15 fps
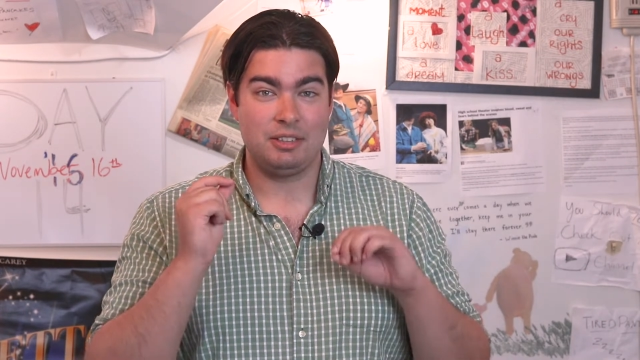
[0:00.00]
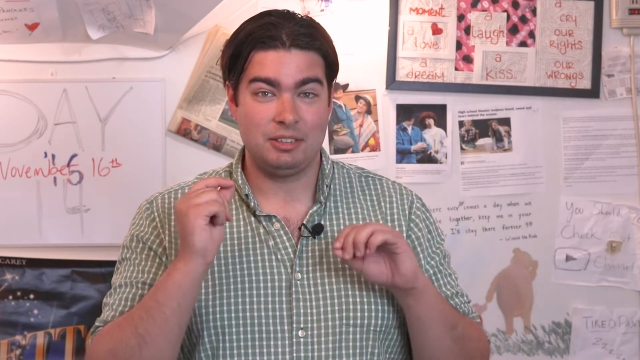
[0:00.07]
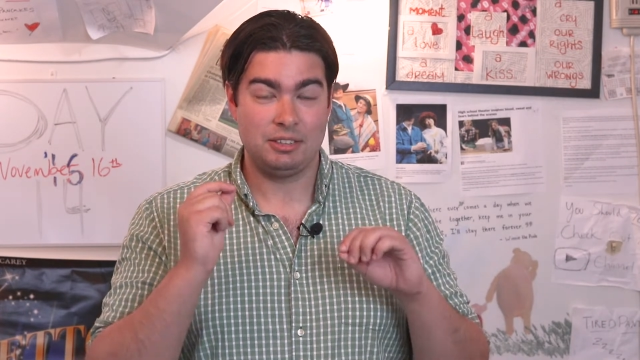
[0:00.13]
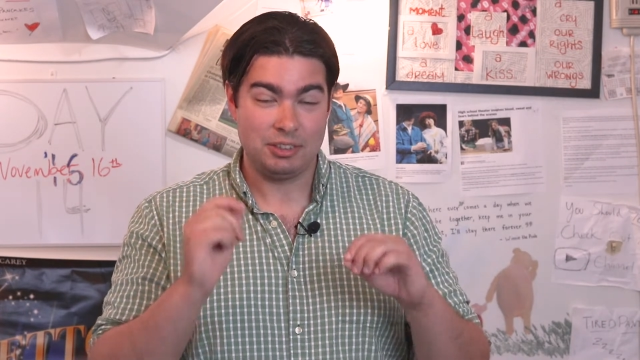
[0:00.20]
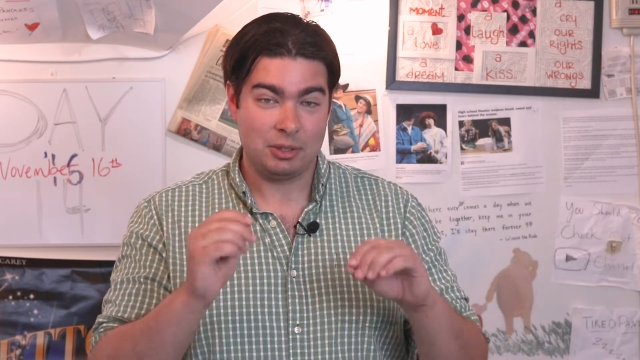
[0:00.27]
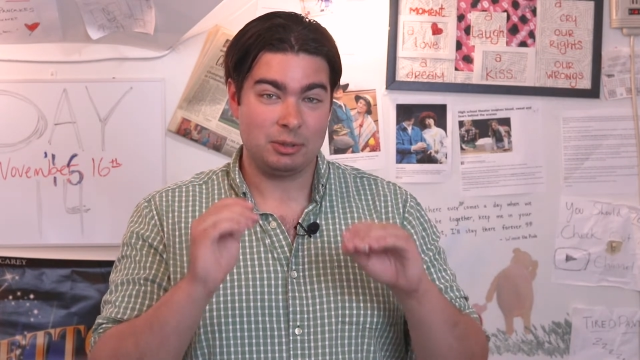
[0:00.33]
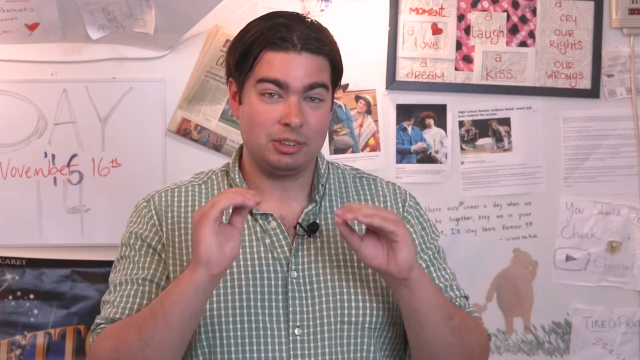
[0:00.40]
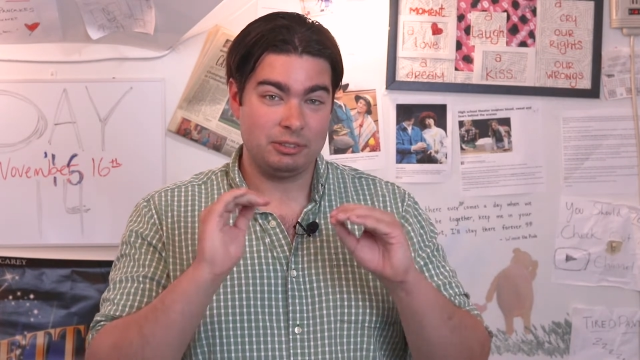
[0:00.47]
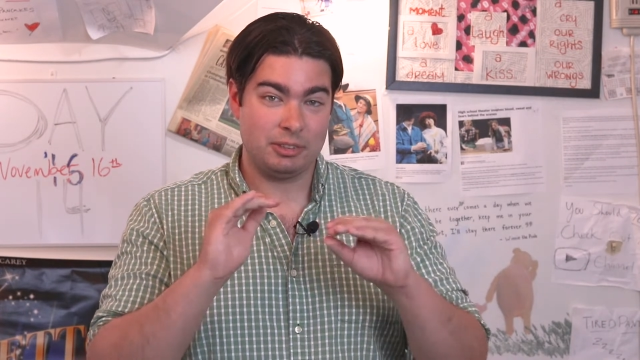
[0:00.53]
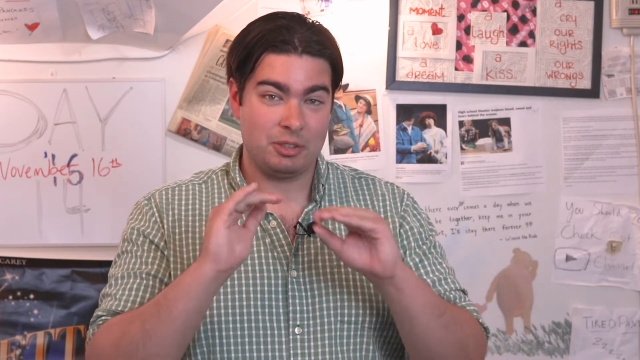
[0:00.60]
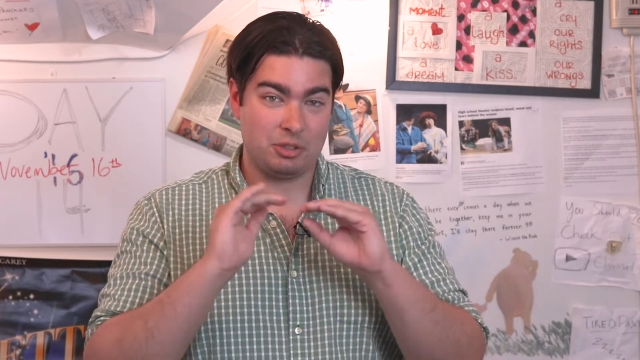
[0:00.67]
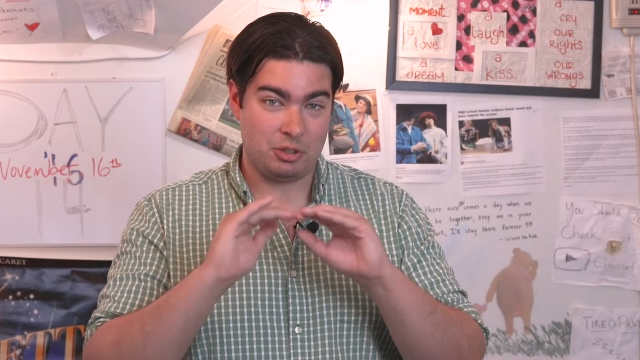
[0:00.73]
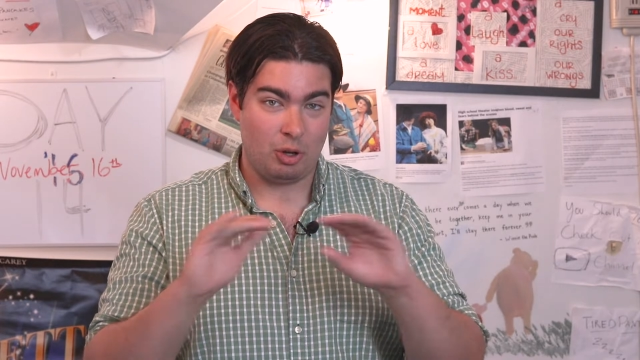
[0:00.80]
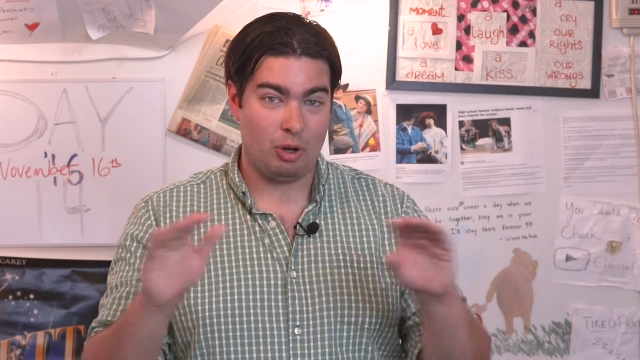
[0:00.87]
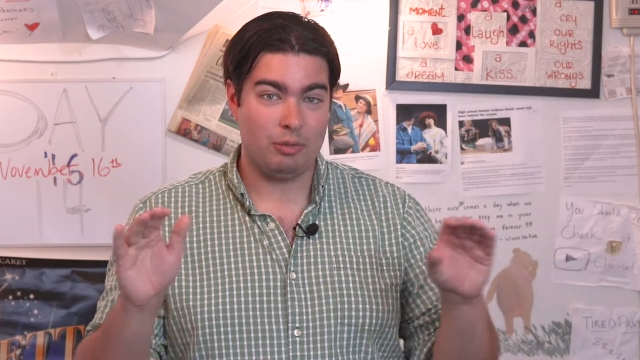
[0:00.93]
literally
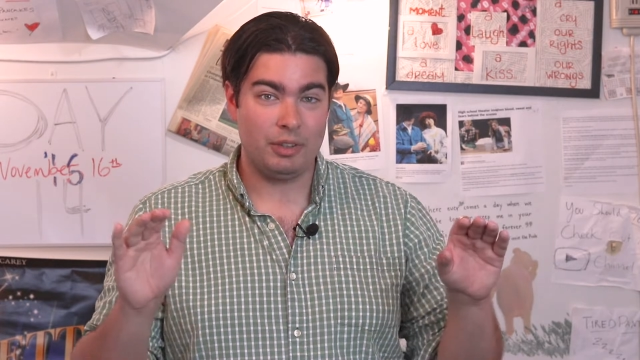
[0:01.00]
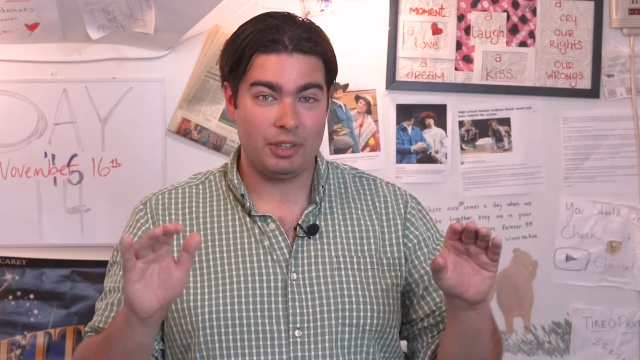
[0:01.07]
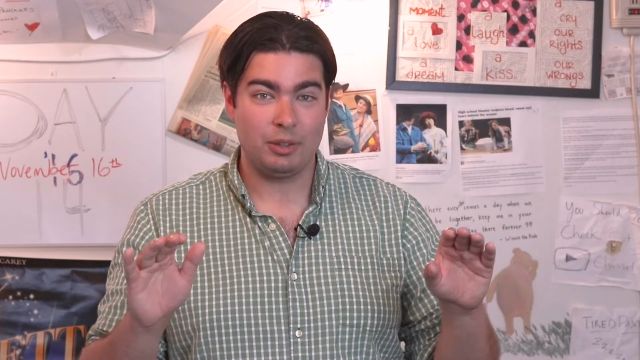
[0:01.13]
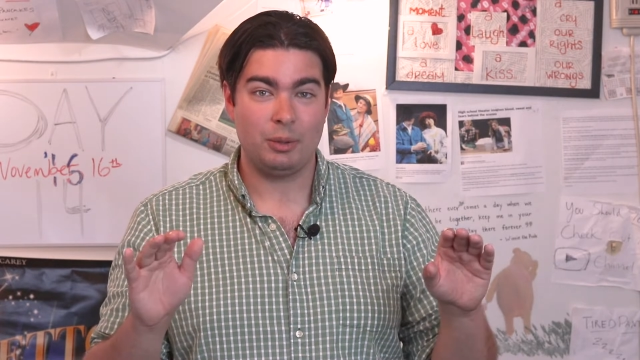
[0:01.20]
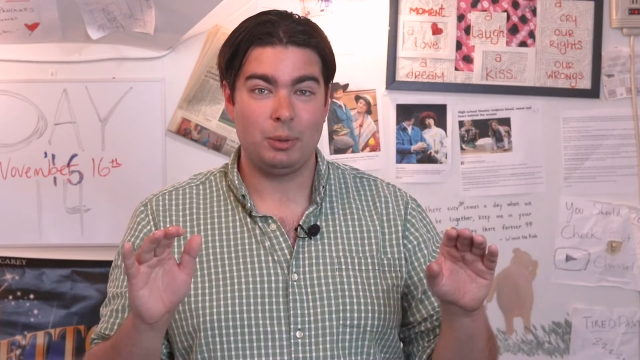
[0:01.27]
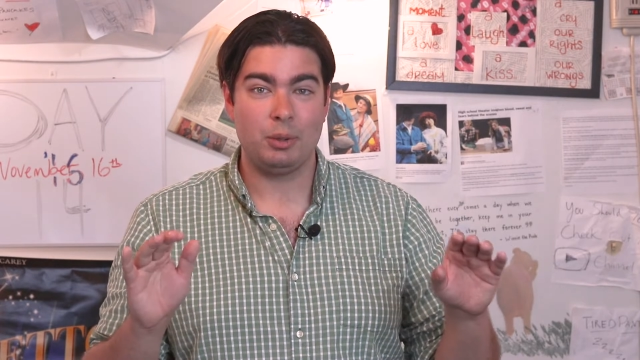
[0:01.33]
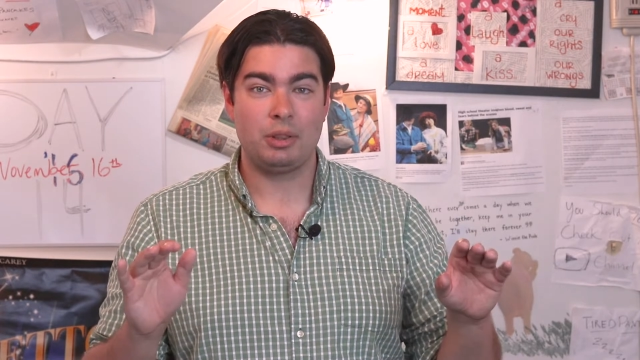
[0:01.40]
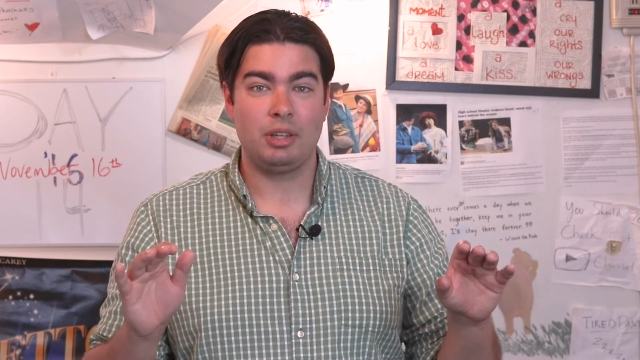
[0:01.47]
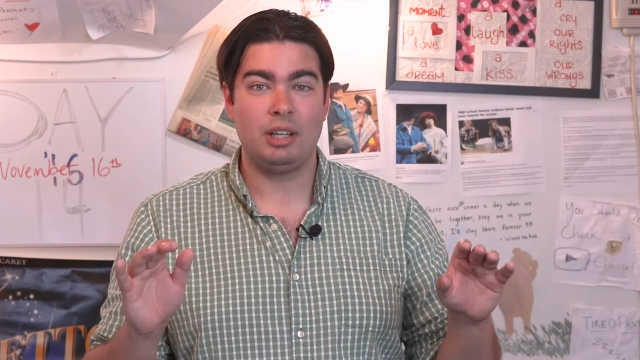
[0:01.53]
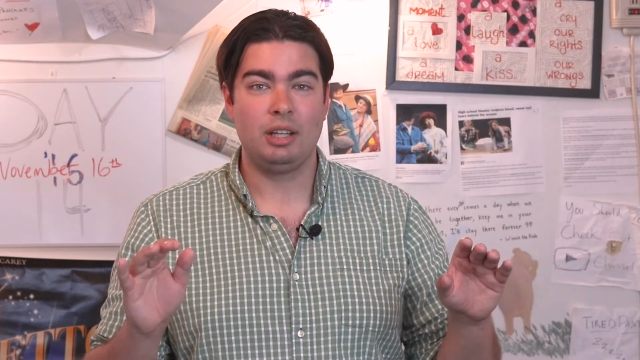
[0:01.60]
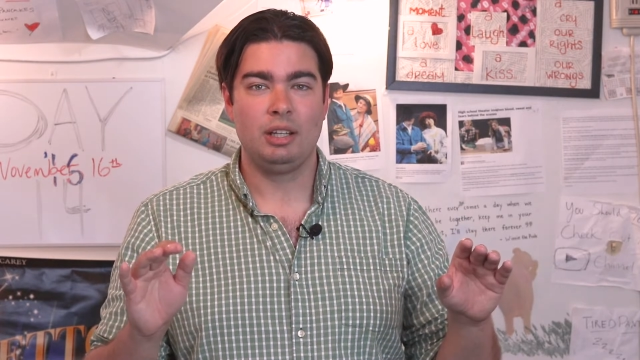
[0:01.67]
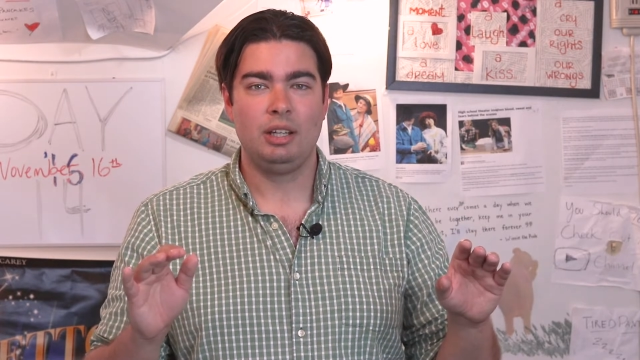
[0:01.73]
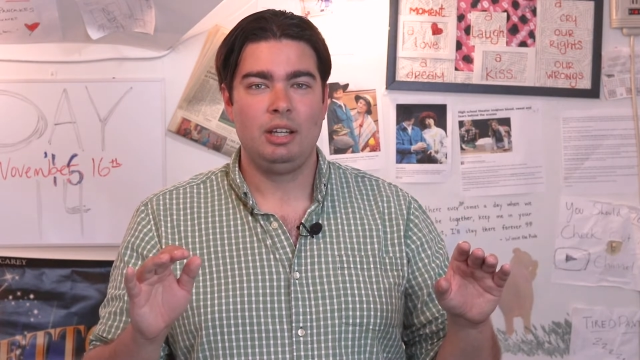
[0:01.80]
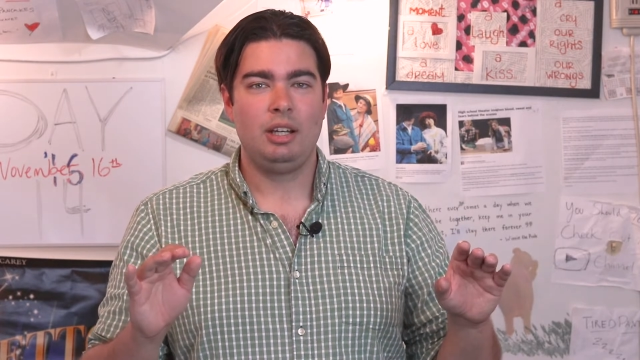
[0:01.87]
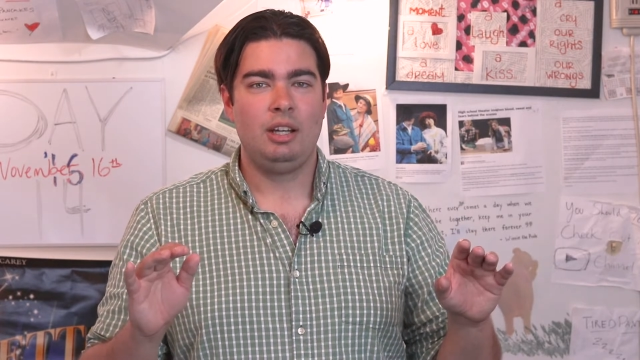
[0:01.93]
resolving the whole thing.